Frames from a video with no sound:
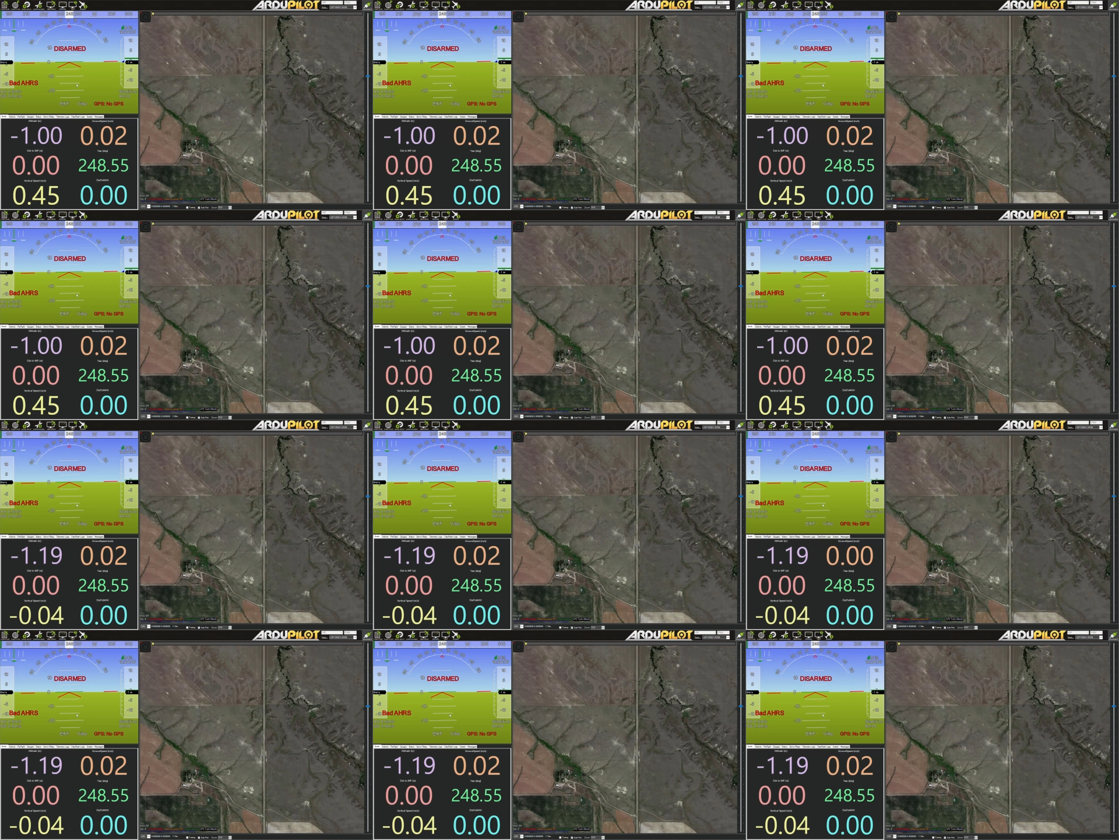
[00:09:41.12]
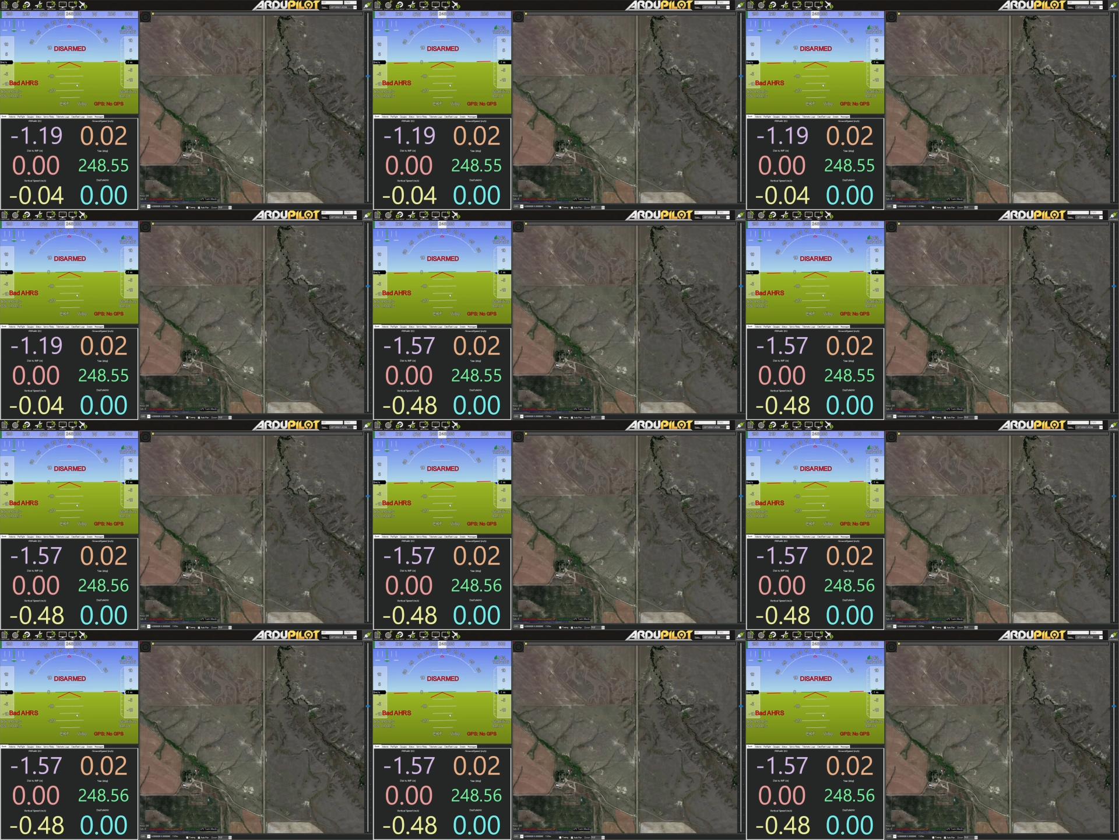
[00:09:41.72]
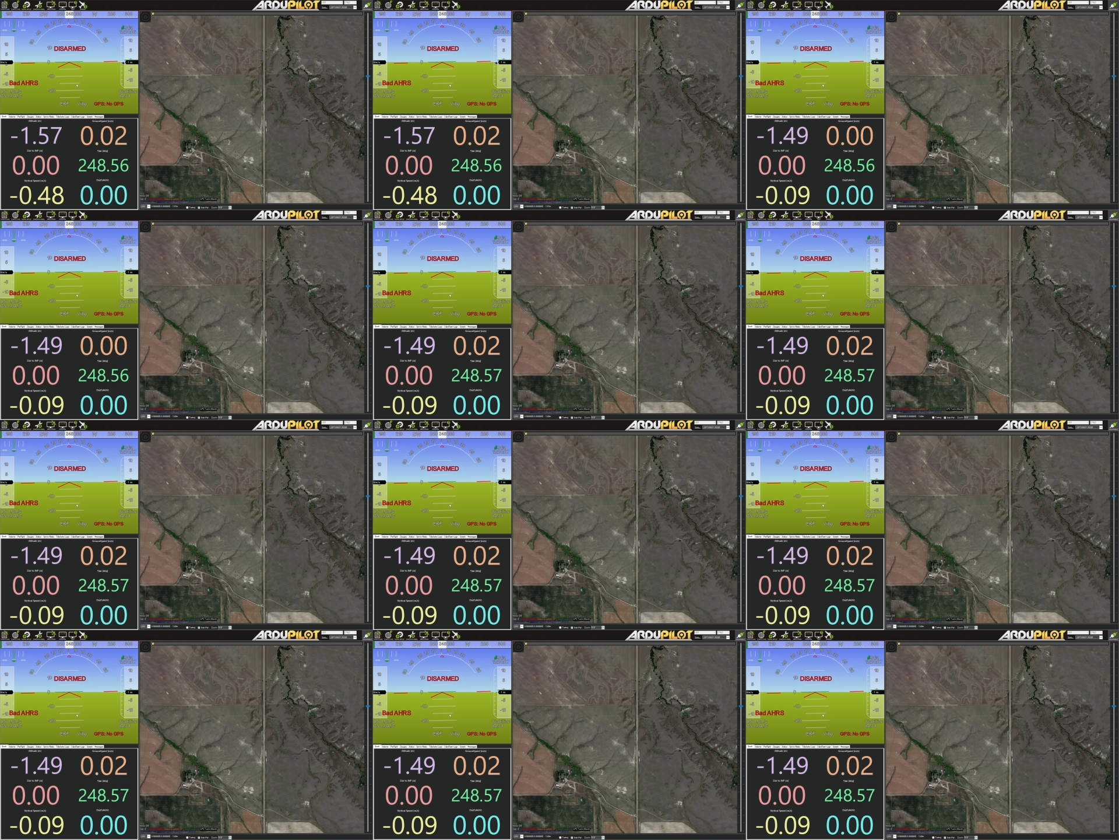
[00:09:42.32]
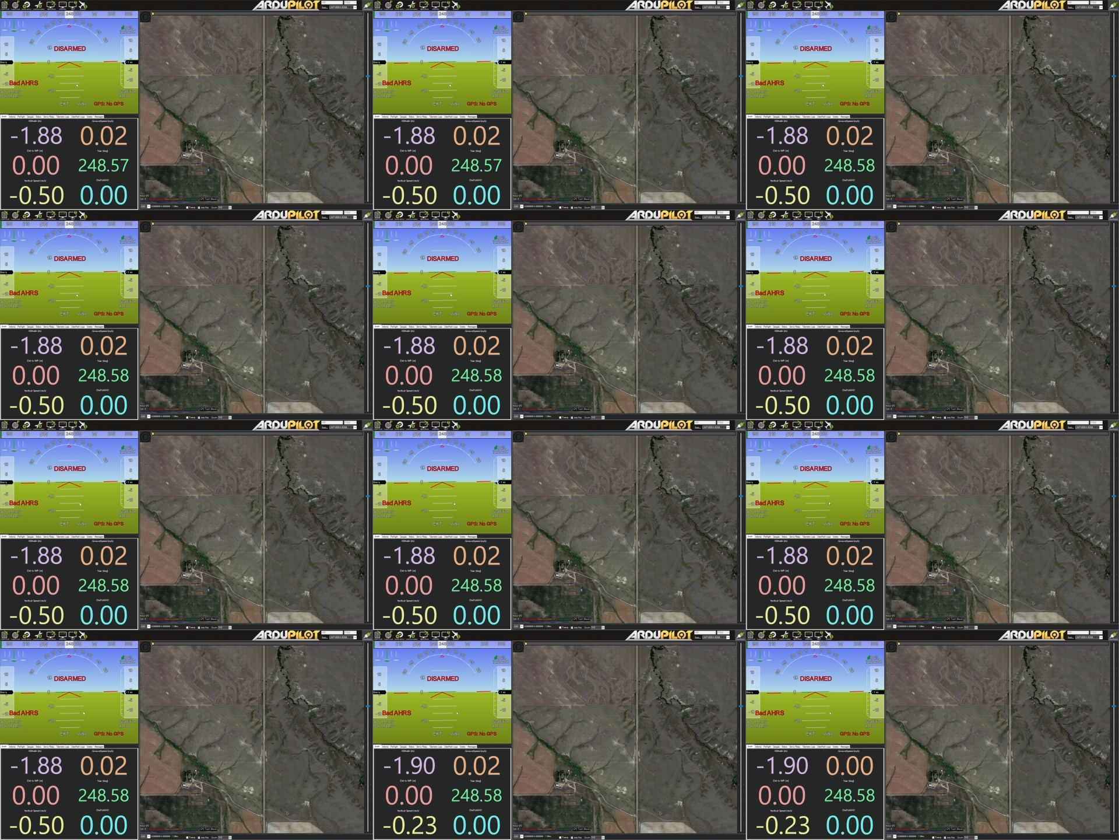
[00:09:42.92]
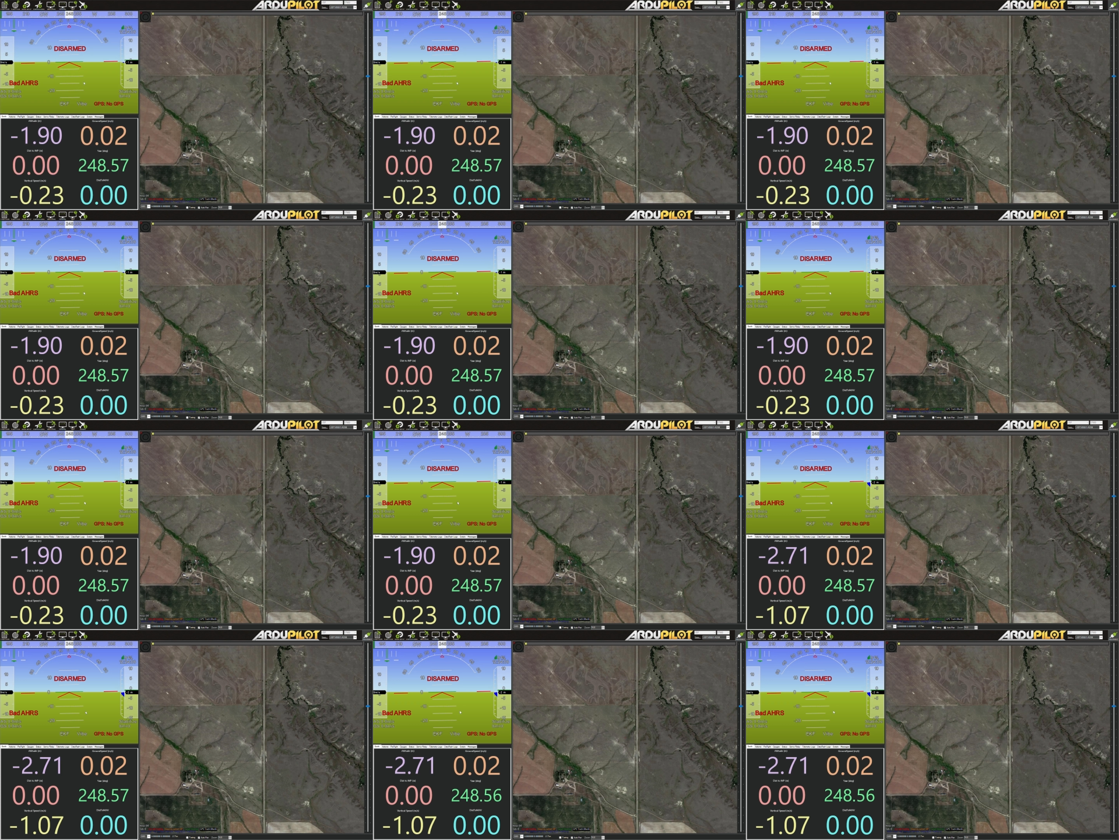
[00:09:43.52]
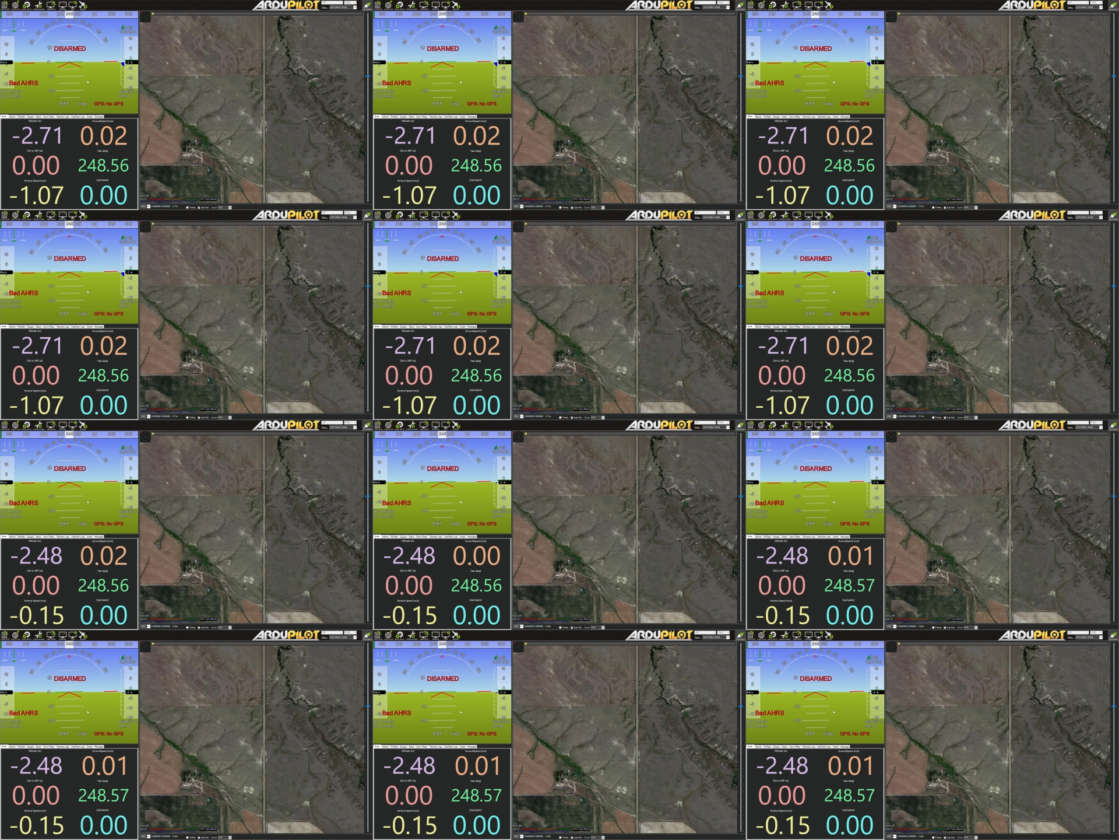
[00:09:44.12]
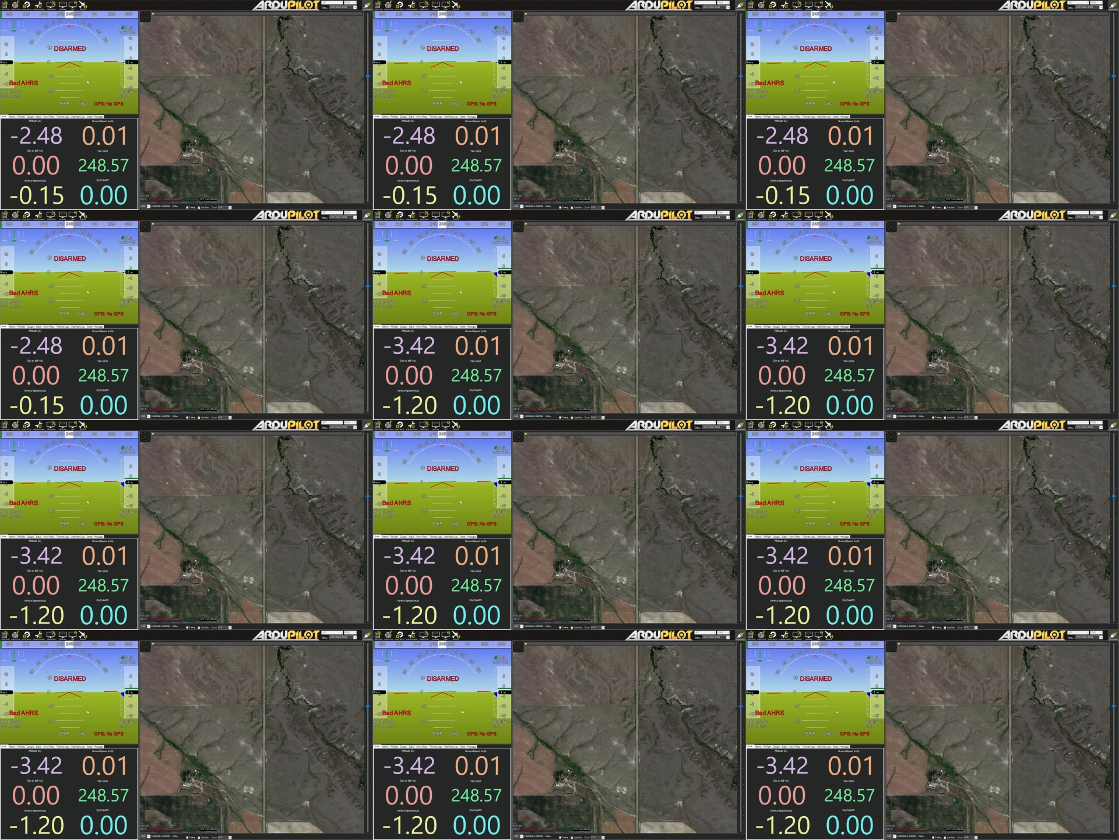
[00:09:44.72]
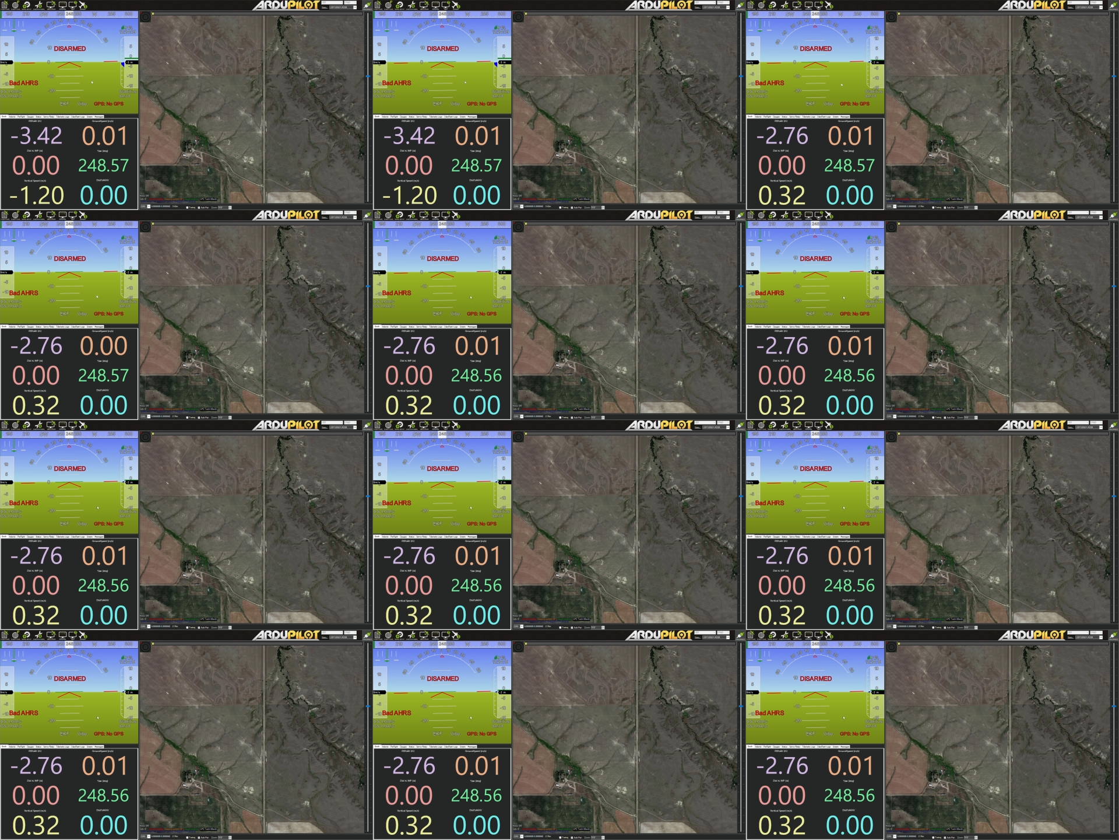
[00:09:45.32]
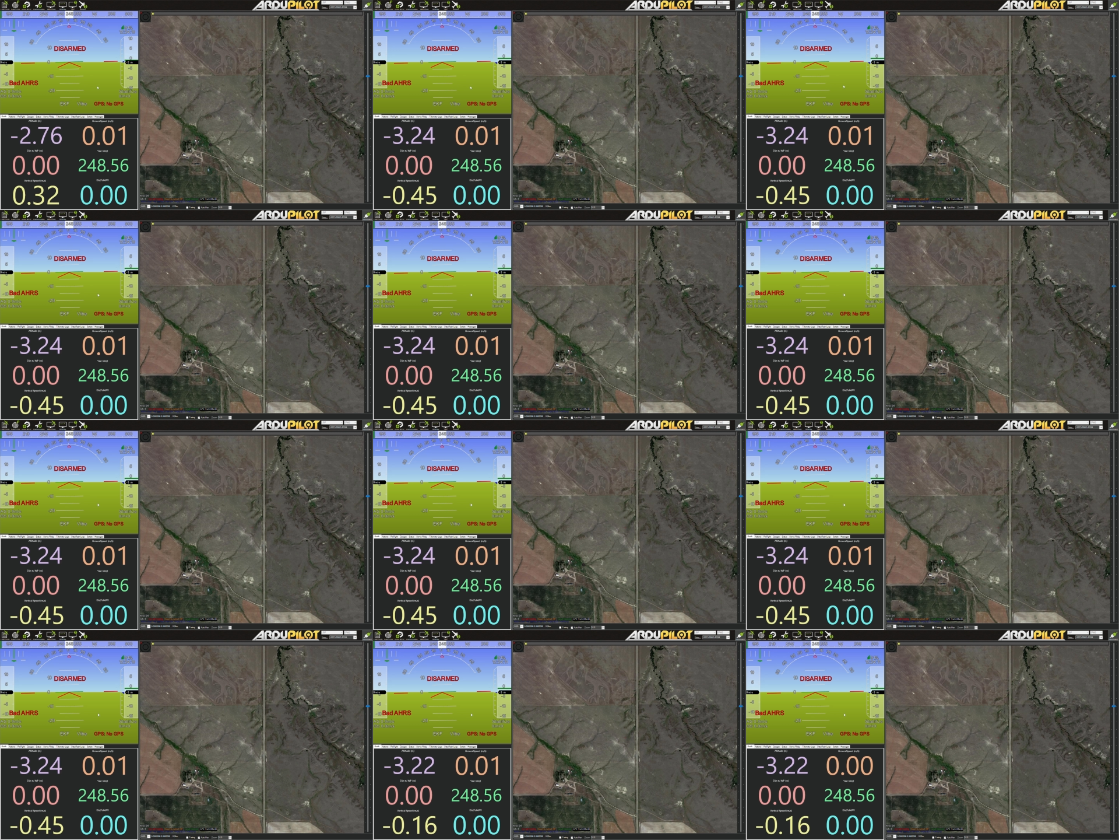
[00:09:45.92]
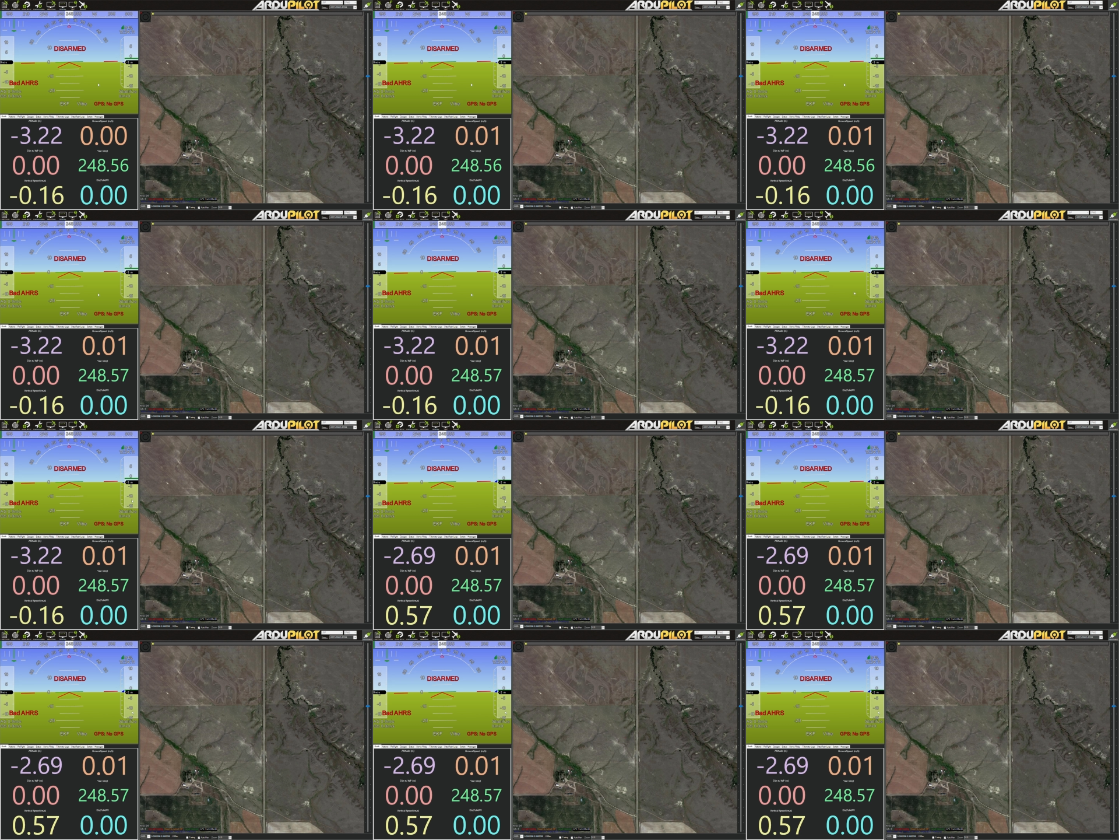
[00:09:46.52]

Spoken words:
(no speaker visible)